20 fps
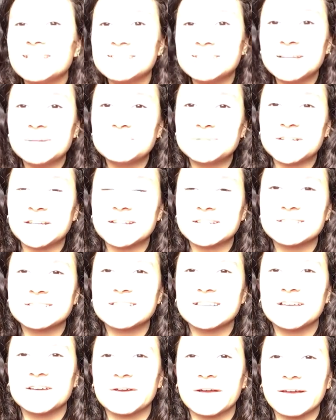a subject.
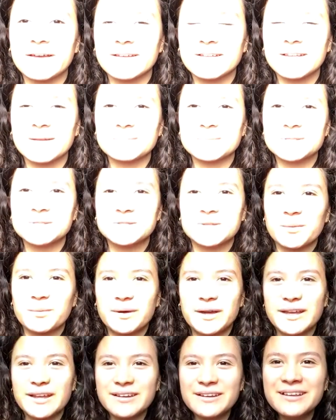Okay, I'm so
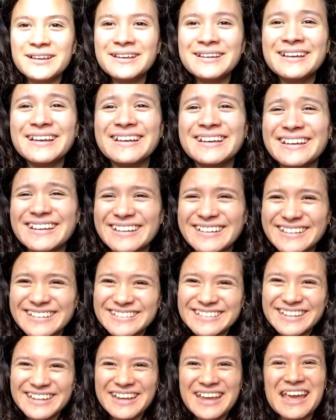white.
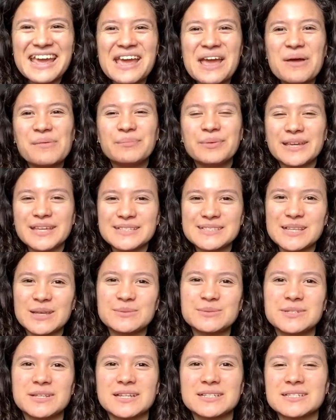Pick a
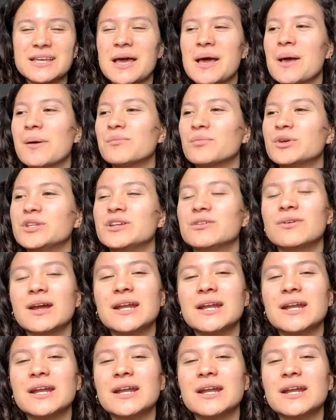subject. When you're